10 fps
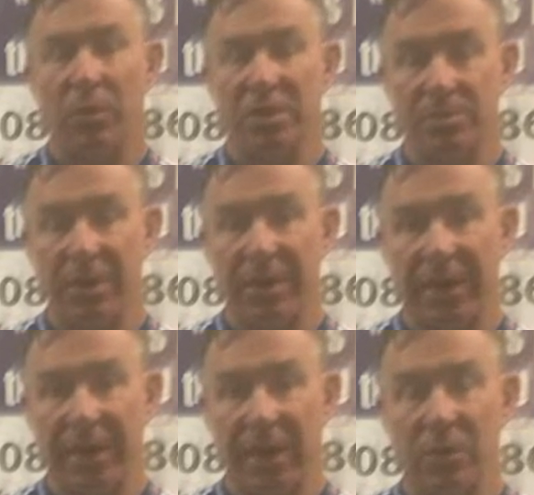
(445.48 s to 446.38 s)
When the split
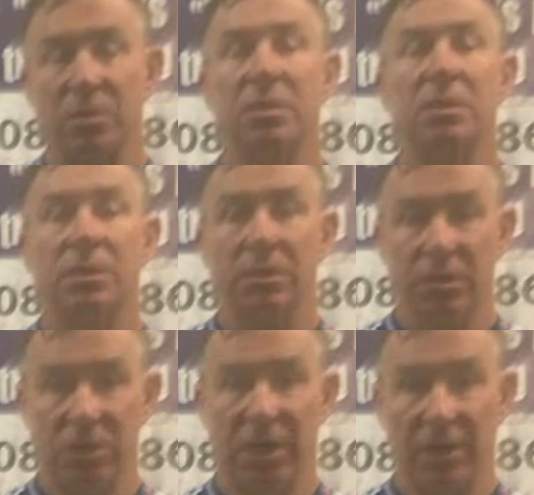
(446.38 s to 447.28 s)
link goes,
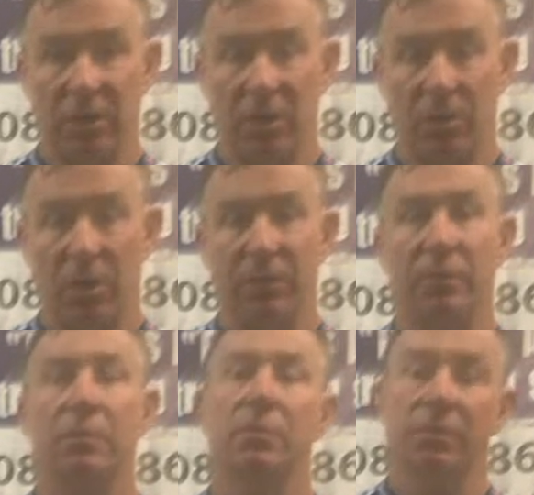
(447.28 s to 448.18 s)
the chain will come off,
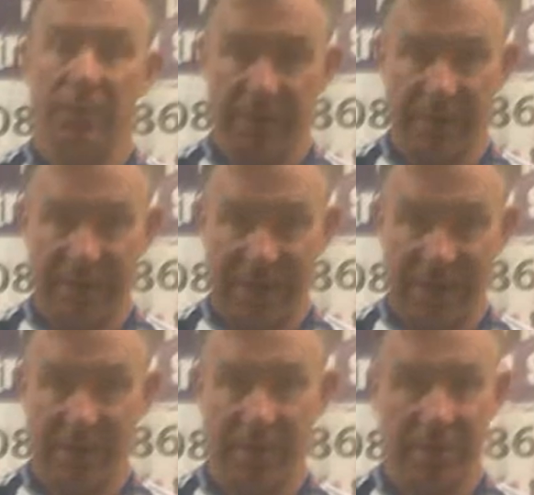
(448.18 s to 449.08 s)
then you're
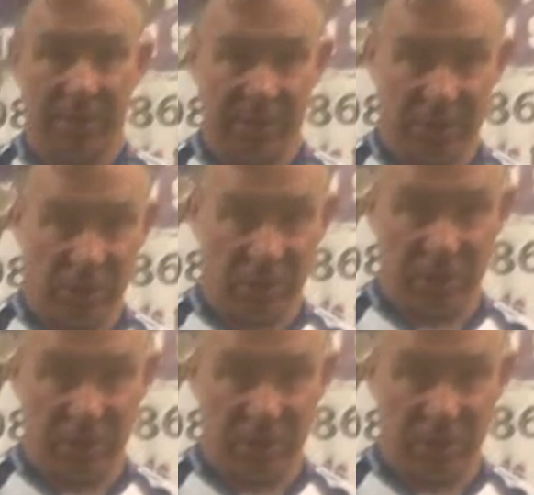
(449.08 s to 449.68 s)
knackered unless you've